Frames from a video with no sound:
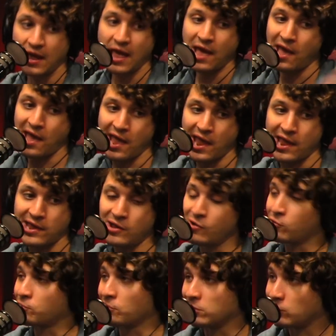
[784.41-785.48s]
Hey,
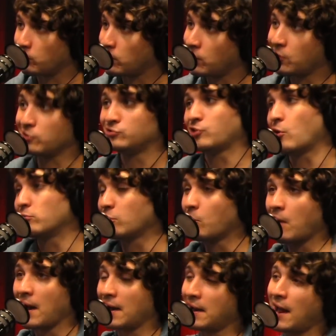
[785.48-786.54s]
really weird. Don't know
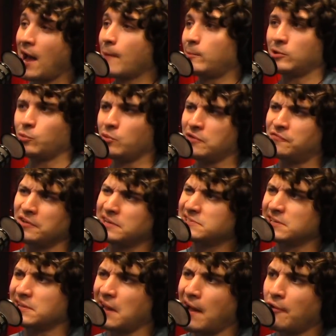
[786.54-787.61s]
why it happened. We fixed
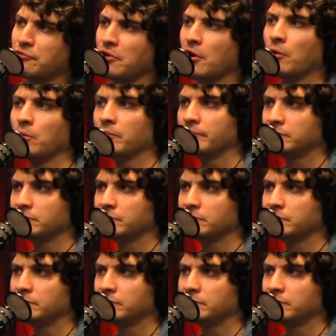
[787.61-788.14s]
it now, though.